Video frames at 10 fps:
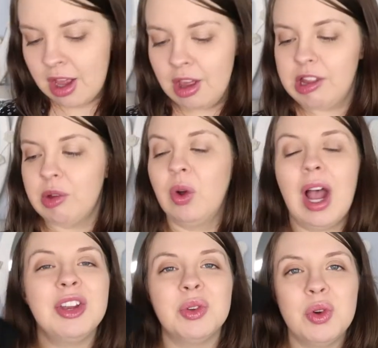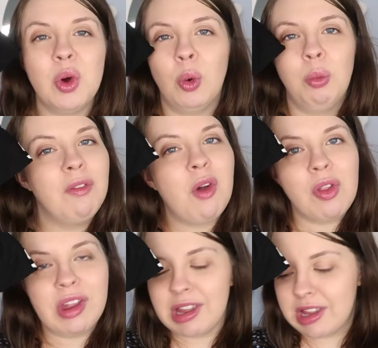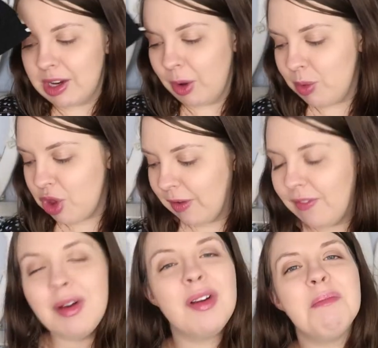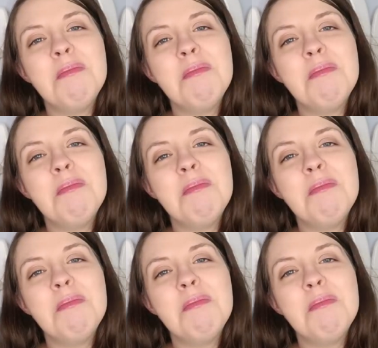So I don't know. We've got this as an option for